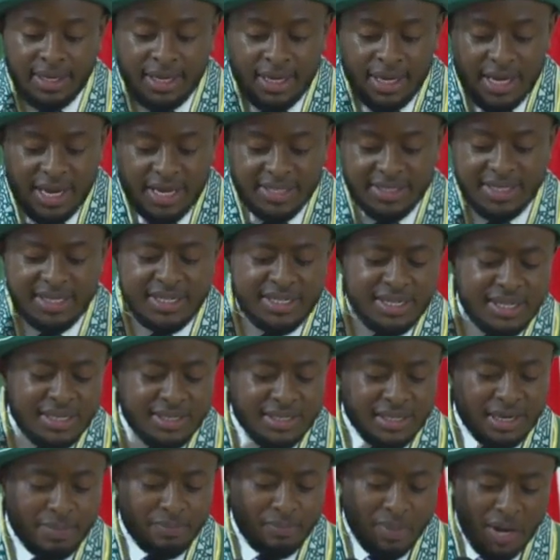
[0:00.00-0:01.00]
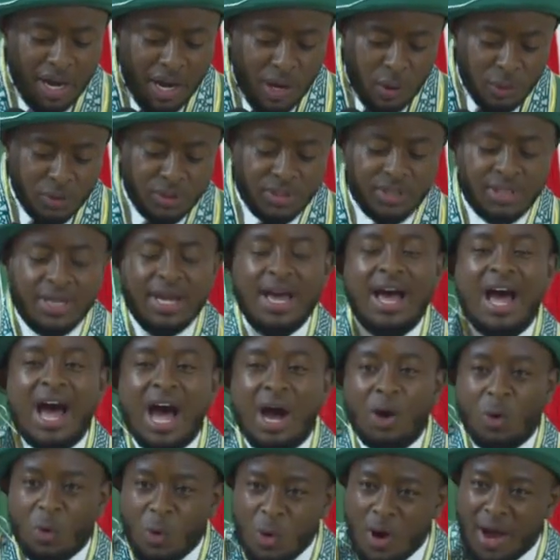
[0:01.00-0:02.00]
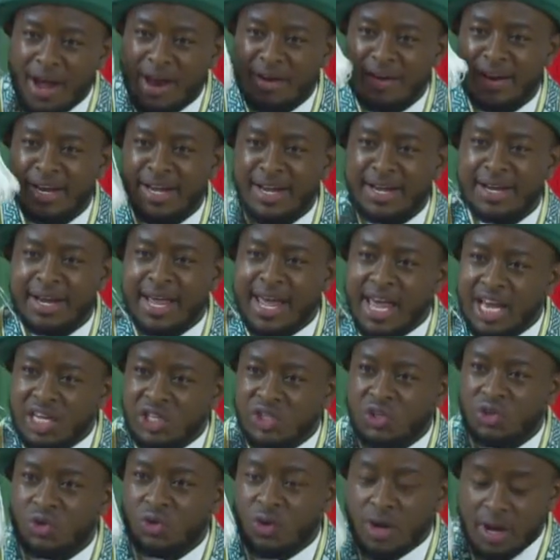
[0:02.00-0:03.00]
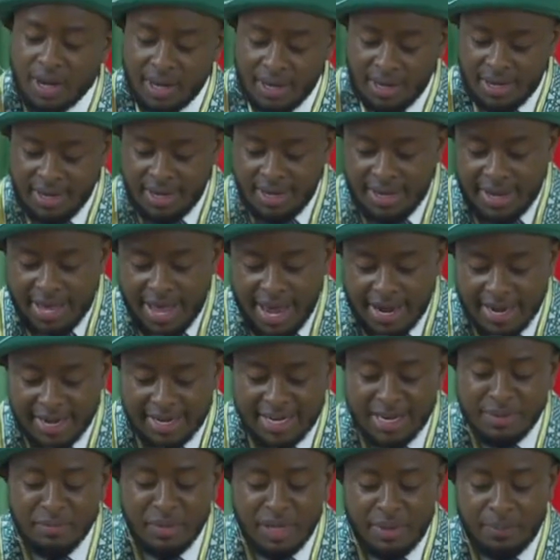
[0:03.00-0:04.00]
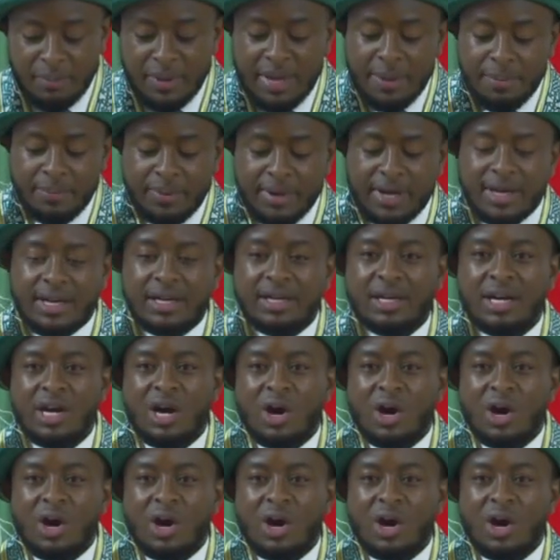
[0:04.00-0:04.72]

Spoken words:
Is it just about acquiring an extra academic paper,